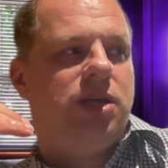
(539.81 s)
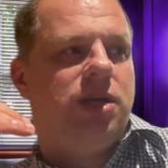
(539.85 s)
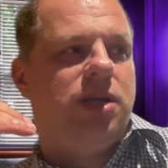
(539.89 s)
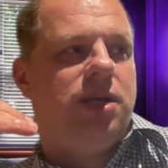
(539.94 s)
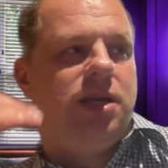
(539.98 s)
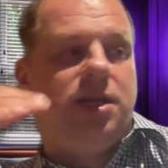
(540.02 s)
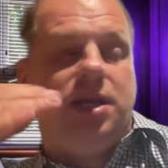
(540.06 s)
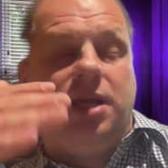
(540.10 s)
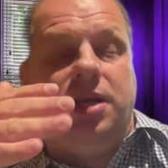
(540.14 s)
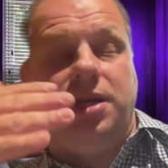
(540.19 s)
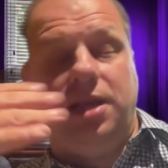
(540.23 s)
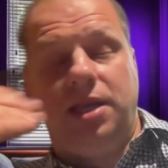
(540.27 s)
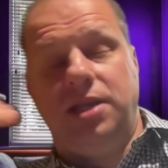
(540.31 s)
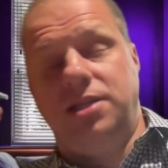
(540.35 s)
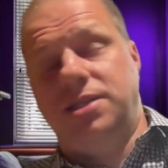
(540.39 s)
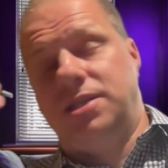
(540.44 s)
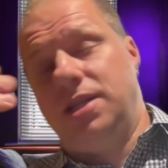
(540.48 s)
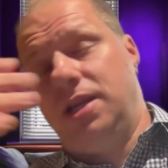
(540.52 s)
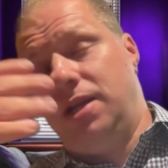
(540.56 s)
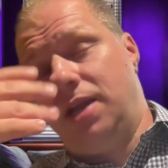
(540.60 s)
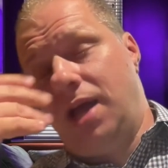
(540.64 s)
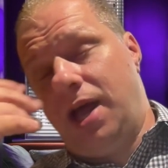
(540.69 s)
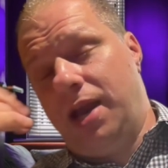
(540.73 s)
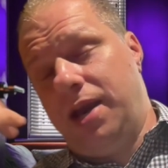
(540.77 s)
They
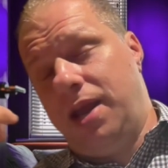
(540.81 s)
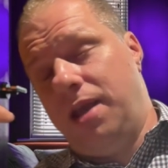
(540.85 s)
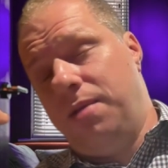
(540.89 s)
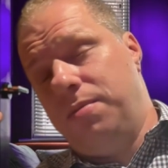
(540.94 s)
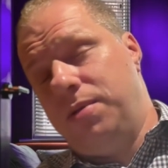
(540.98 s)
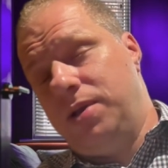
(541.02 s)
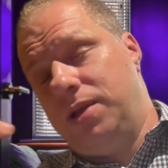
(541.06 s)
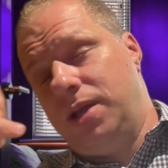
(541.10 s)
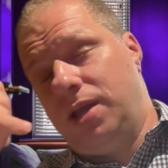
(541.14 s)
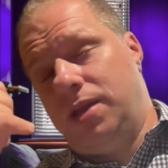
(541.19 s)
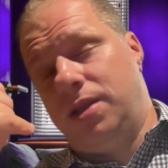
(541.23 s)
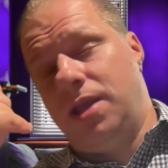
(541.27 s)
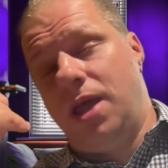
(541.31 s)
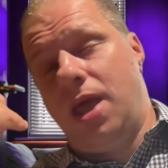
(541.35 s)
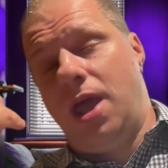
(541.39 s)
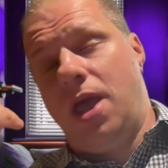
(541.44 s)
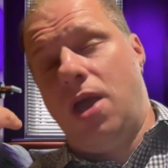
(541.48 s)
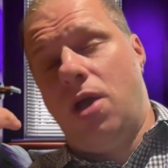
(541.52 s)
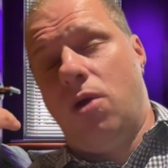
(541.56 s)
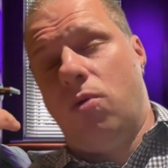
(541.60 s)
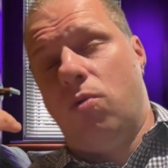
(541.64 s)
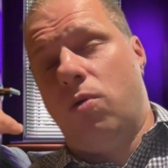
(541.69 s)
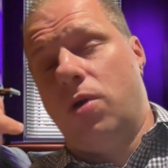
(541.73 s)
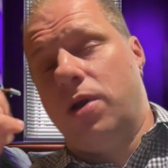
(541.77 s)
still enable that
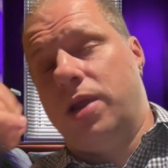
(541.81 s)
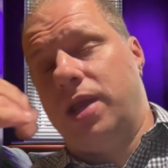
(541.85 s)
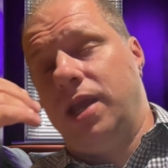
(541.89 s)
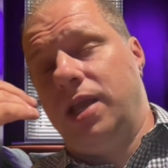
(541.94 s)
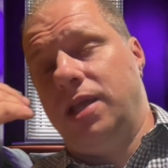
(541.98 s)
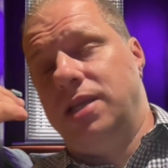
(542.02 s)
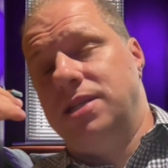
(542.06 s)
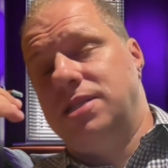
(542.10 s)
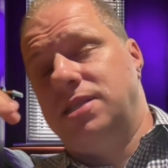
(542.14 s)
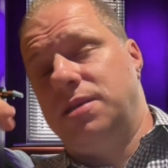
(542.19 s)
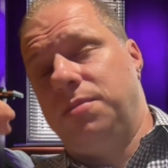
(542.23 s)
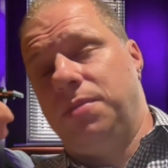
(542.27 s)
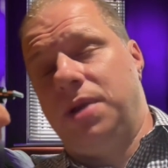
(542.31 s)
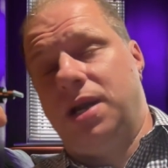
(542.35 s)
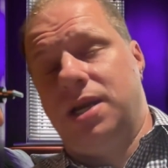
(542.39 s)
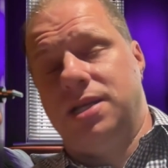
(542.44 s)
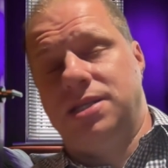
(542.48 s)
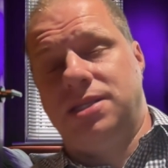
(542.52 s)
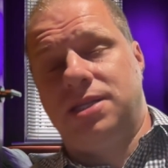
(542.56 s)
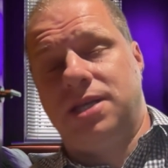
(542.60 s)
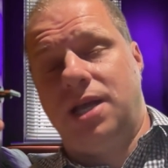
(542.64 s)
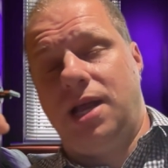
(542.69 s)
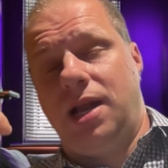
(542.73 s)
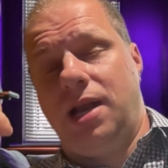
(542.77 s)
working in similar
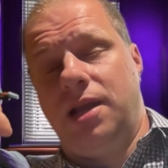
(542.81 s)
style,